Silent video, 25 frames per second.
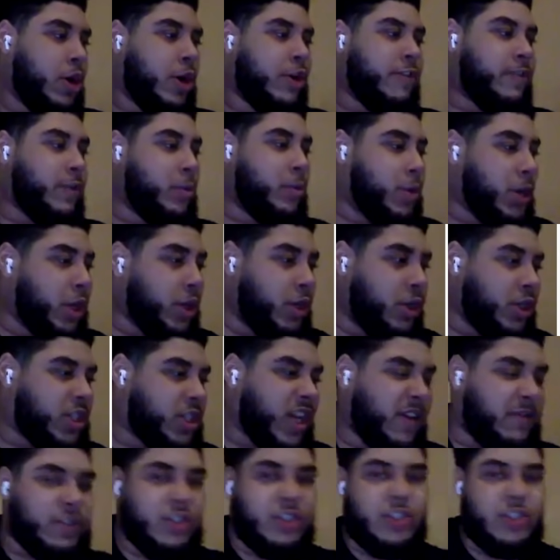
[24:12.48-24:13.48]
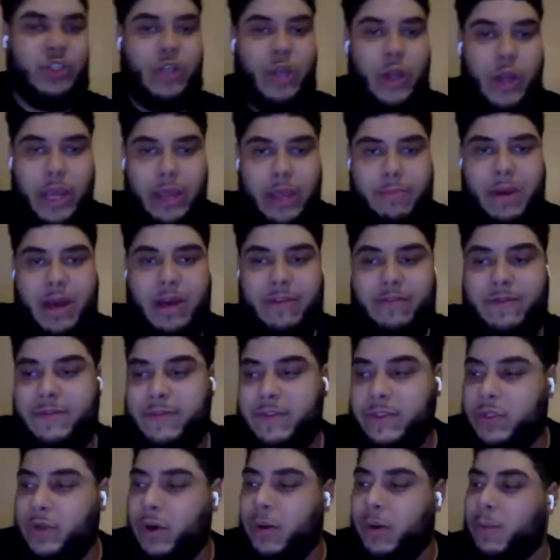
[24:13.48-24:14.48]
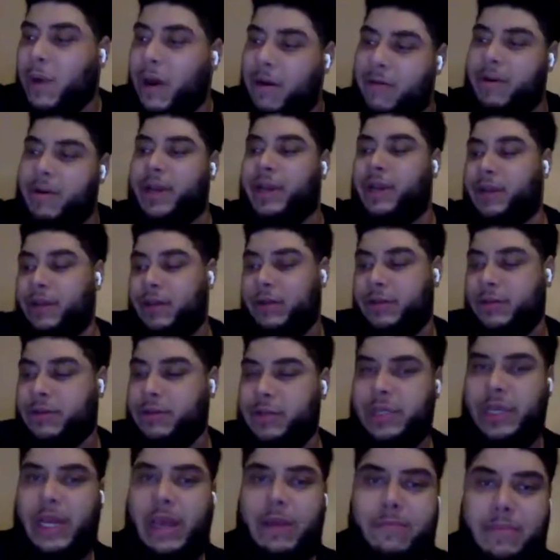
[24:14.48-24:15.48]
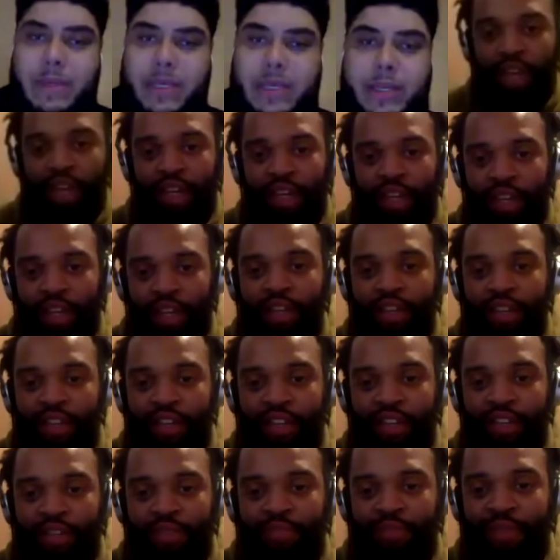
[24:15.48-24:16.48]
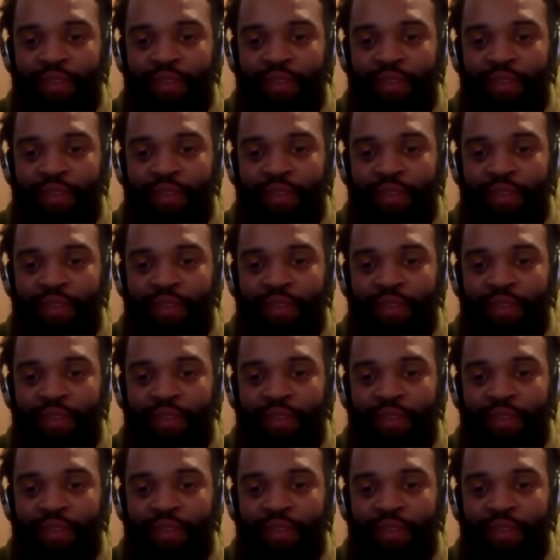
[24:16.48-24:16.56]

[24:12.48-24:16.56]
if you want to do stuff, just do it, man. Stop worrying. You get me? But yeah,